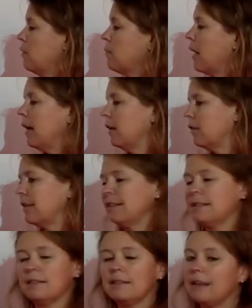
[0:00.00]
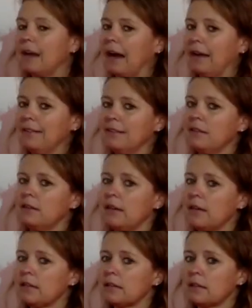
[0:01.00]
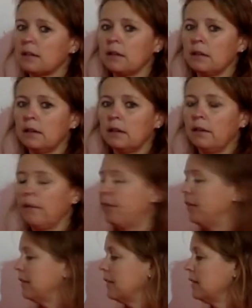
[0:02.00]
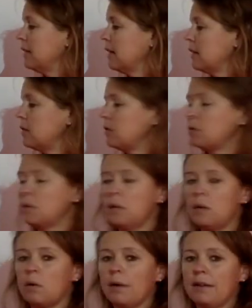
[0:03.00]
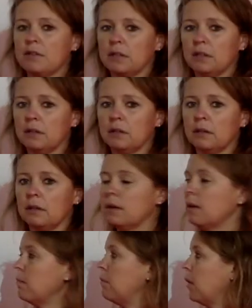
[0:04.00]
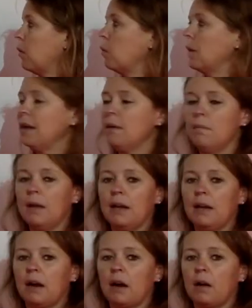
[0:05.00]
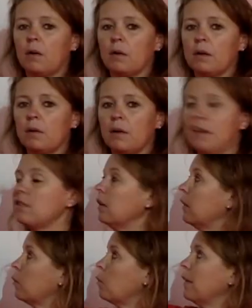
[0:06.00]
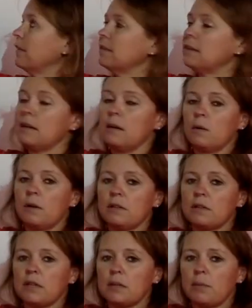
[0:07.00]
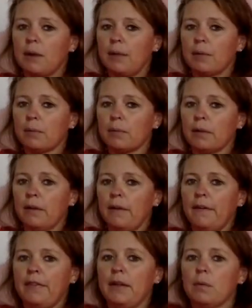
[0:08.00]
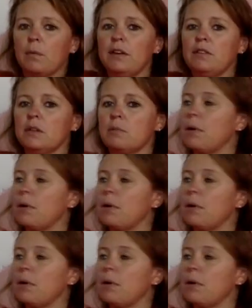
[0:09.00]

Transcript: reminder, this is not your answer. This is the answer to an equation, but we made our own equation. There wasn't an equation in the problem. The original